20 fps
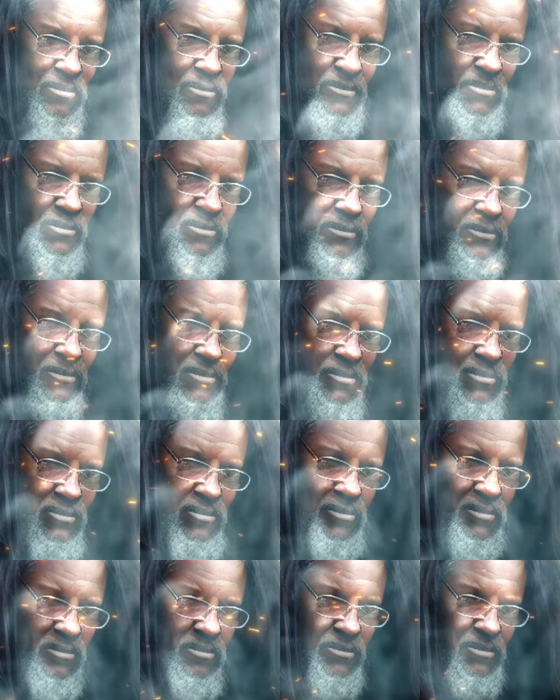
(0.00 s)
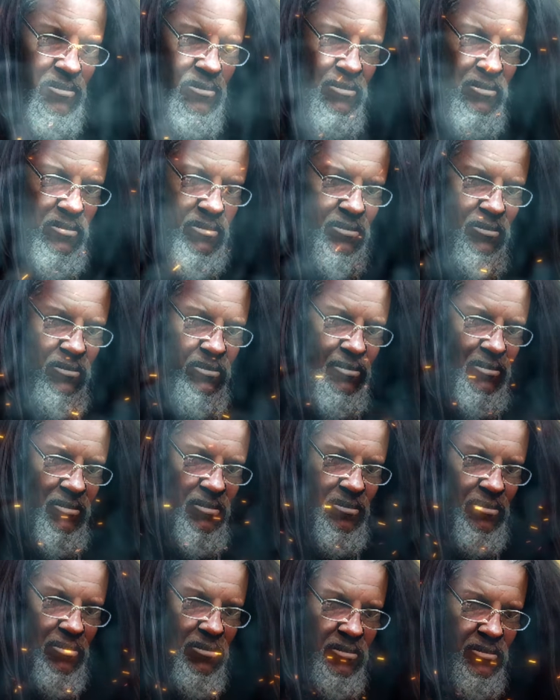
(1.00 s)
You know, it's not every day you
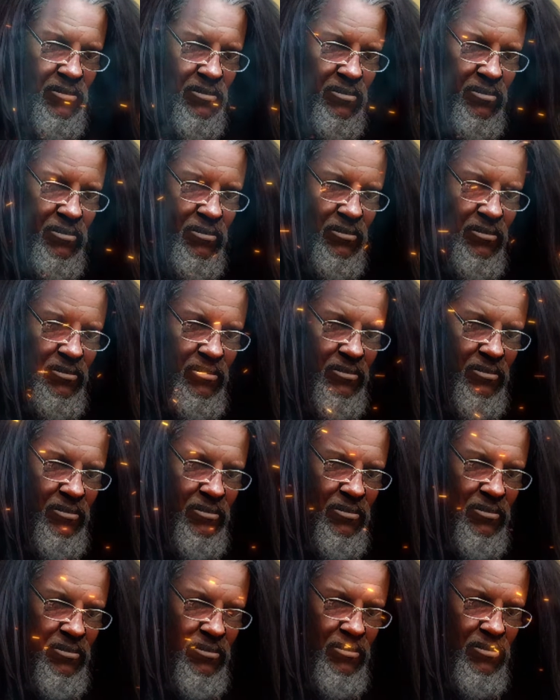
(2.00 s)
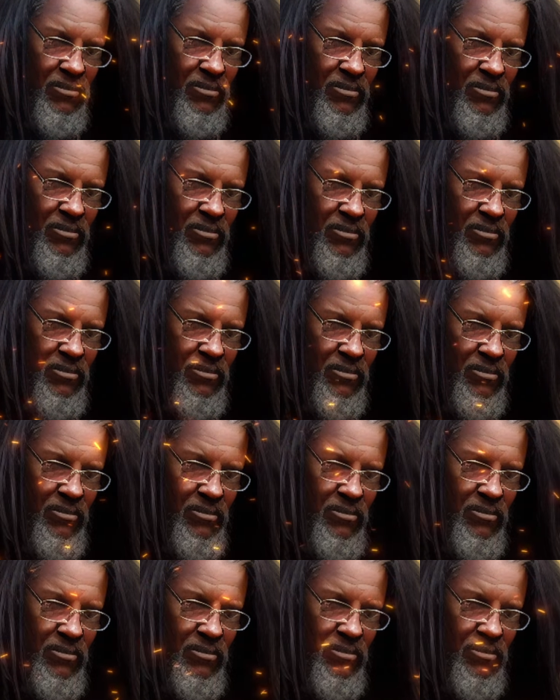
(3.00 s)
can buy a bottle of whiskey that's and, got, um, your,
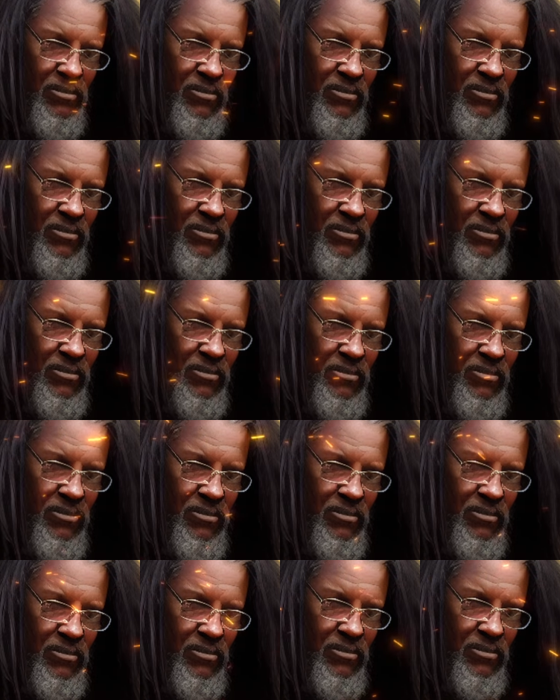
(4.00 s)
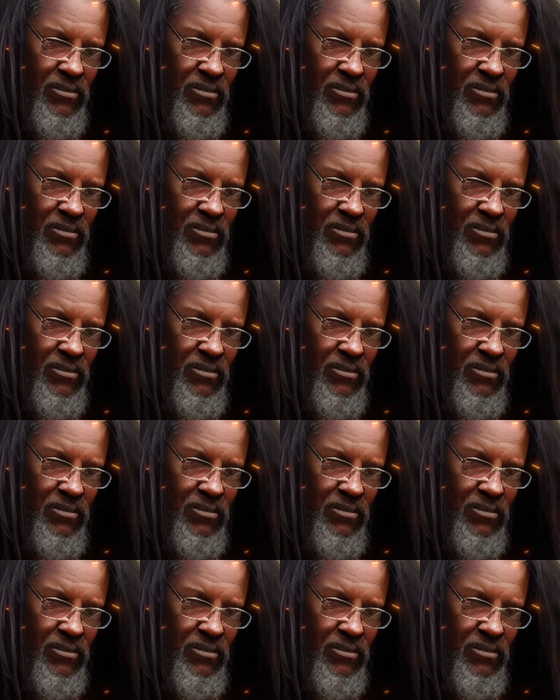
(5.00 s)
got your name on it.